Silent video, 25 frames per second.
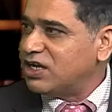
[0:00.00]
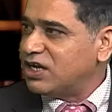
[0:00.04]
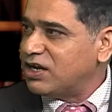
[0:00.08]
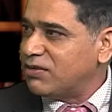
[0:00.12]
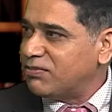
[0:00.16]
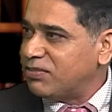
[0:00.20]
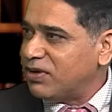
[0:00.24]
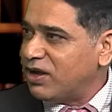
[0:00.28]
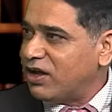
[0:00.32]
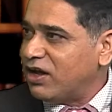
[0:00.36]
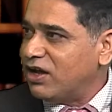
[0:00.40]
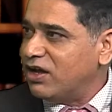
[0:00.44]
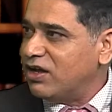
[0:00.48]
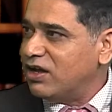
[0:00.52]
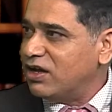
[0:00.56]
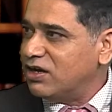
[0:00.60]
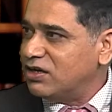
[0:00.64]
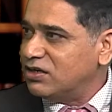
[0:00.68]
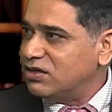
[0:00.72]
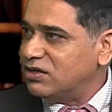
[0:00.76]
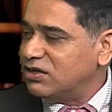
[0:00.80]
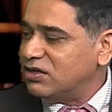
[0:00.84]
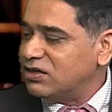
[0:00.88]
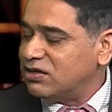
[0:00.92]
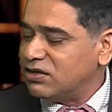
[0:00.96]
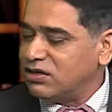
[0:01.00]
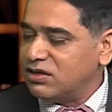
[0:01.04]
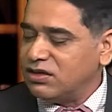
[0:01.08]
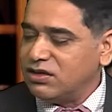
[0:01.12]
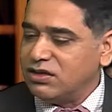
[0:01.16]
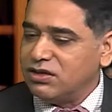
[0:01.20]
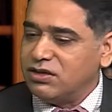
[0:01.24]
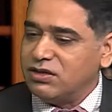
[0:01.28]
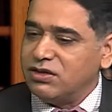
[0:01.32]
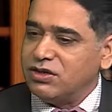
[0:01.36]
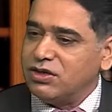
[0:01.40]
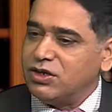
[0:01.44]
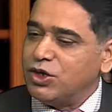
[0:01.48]
apply
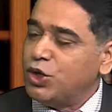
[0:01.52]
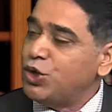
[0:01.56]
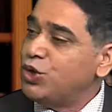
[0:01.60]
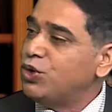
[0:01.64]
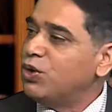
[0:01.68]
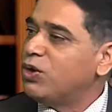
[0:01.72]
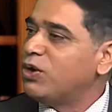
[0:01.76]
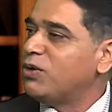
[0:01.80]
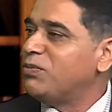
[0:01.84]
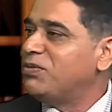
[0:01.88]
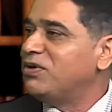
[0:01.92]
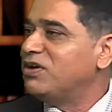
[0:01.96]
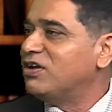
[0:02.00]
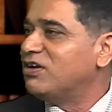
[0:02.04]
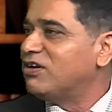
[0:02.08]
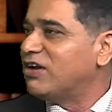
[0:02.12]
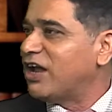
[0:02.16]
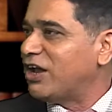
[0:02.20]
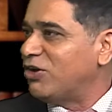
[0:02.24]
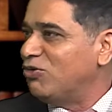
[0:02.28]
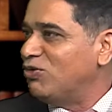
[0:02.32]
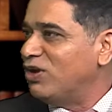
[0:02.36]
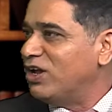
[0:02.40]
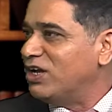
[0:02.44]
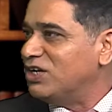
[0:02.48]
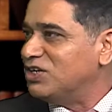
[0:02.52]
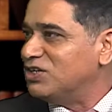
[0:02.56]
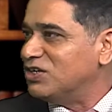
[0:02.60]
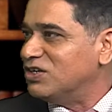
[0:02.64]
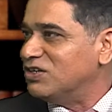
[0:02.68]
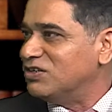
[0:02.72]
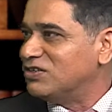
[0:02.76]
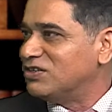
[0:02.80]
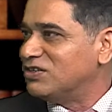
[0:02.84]
under European regulations.